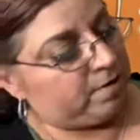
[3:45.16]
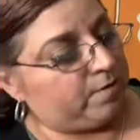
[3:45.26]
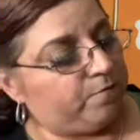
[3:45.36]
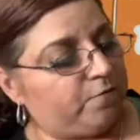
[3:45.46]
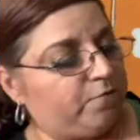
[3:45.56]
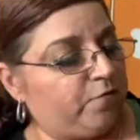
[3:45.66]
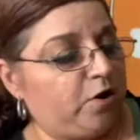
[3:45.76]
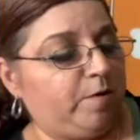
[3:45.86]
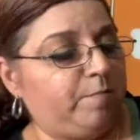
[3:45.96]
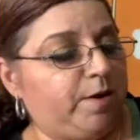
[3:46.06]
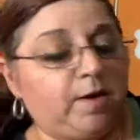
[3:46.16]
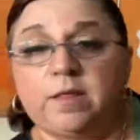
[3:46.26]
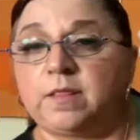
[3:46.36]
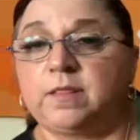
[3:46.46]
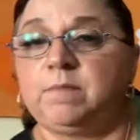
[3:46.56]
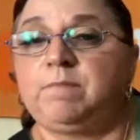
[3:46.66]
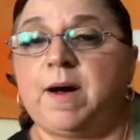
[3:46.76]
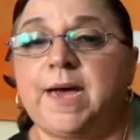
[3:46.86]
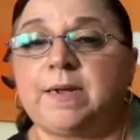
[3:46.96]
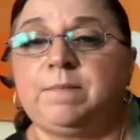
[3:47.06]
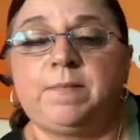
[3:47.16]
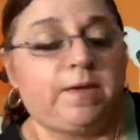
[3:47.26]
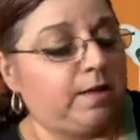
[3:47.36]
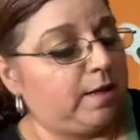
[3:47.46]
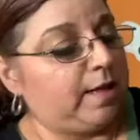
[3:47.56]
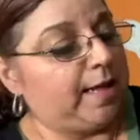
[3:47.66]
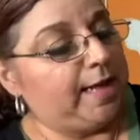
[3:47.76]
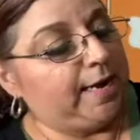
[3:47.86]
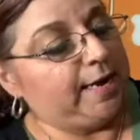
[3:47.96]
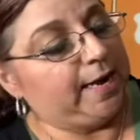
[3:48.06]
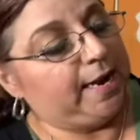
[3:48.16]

from the bottom and